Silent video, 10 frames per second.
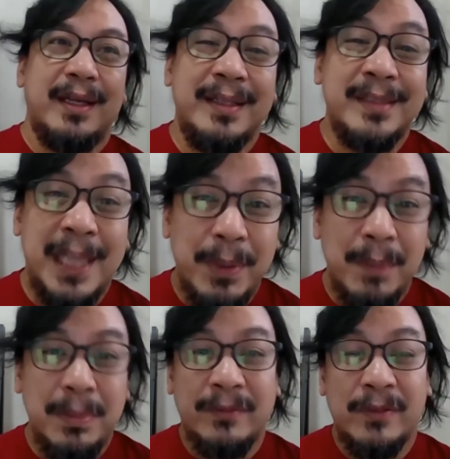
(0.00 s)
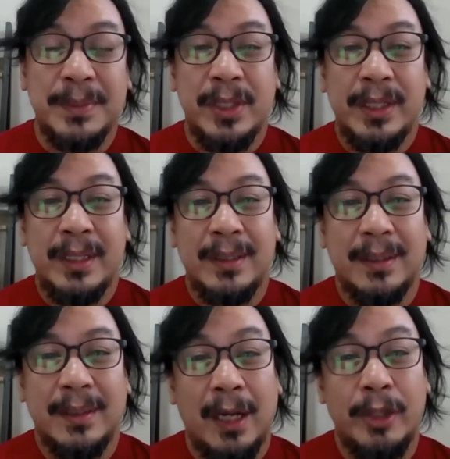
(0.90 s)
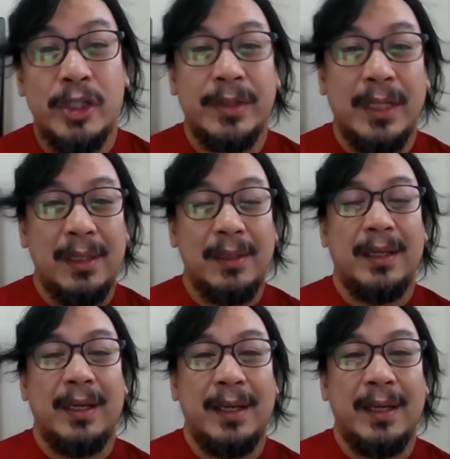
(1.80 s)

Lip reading: inseparable from certain cultural